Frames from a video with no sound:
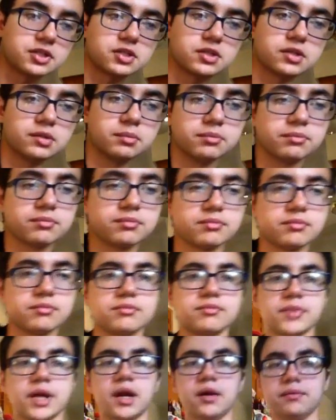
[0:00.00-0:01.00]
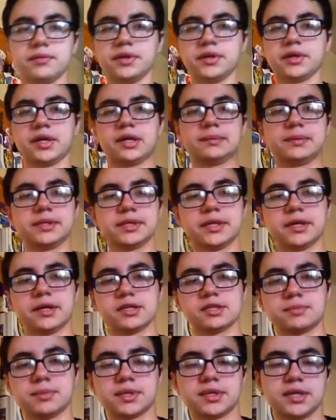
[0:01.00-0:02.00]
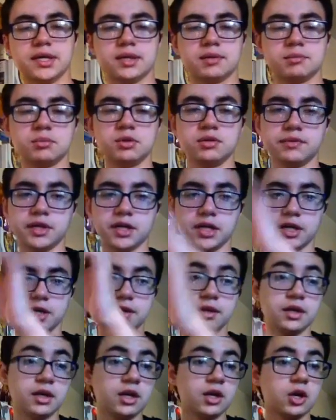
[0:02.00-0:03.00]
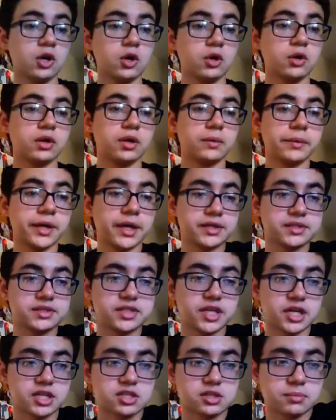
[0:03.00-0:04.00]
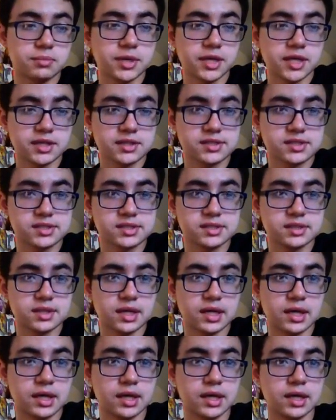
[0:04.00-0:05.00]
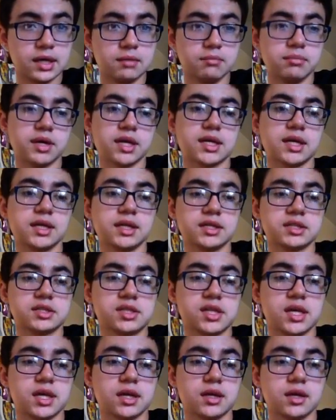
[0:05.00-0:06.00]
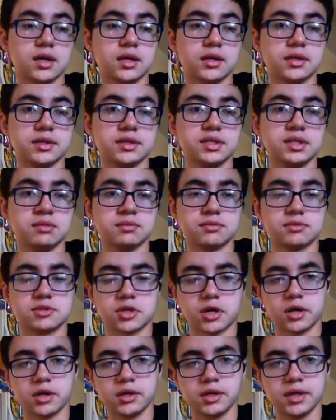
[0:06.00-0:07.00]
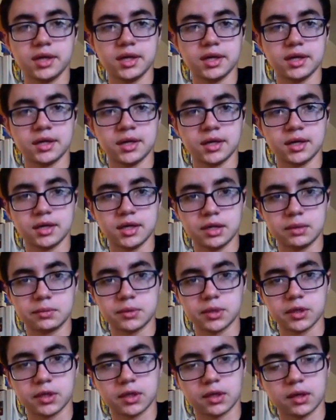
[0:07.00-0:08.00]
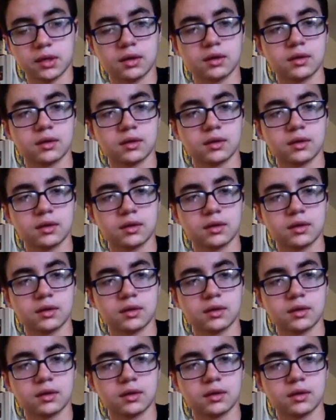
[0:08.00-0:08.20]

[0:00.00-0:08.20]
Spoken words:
So I don't think anybody cares about that. Moving on, we got Sasha Banks and Becky Lynch taking on the team of Charlotte and Dana Brooke.